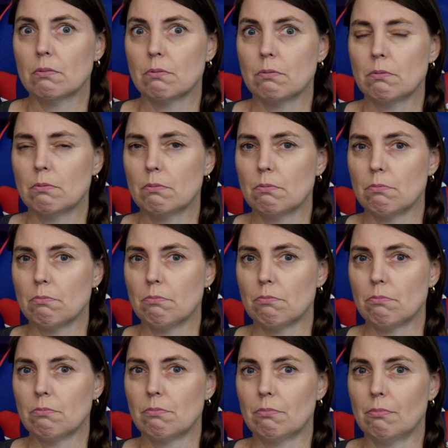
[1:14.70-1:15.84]

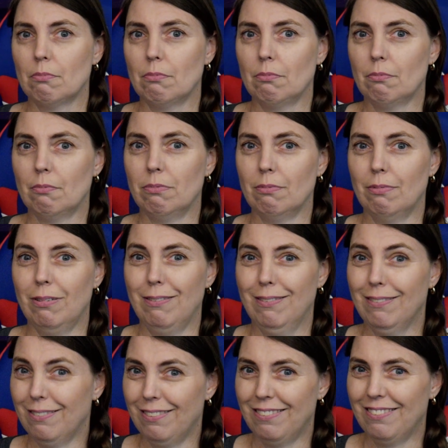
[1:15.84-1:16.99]

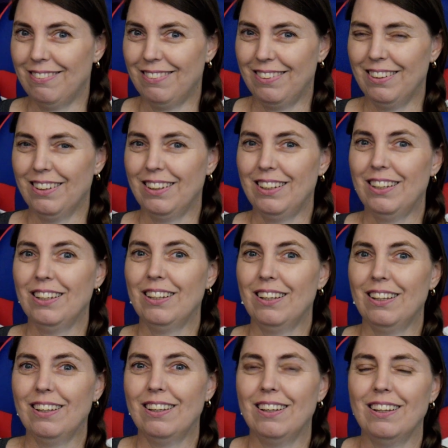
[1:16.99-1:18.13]

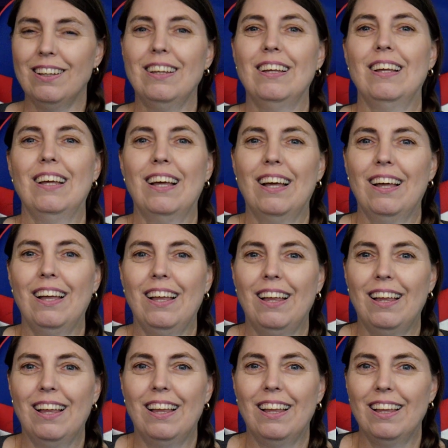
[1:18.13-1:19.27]

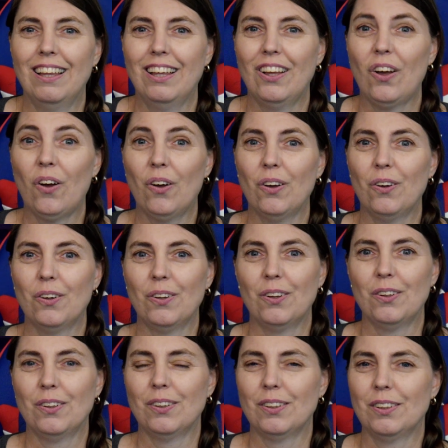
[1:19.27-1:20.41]

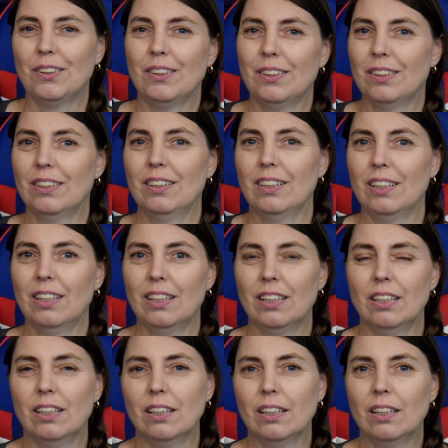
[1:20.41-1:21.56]
(silent)